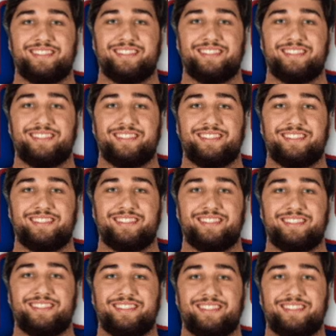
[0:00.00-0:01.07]

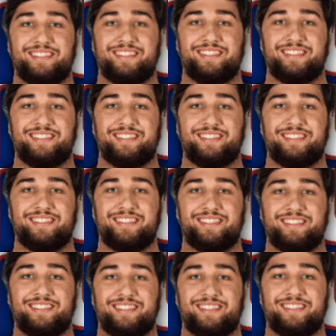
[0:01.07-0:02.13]

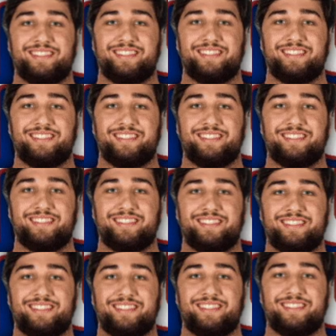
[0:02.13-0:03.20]

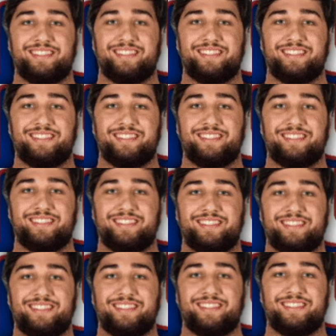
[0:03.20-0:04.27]

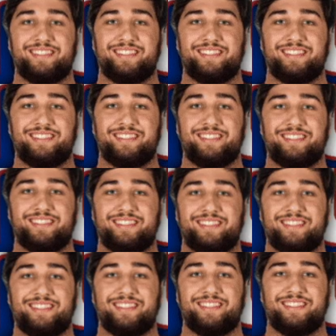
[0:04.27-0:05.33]

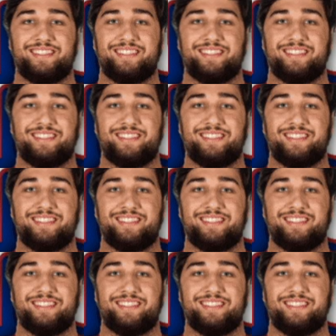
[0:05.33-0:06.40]

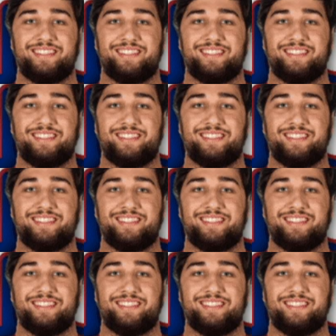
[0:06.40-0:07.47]

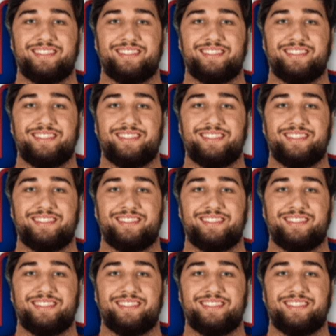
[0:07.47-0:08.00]
[no speech]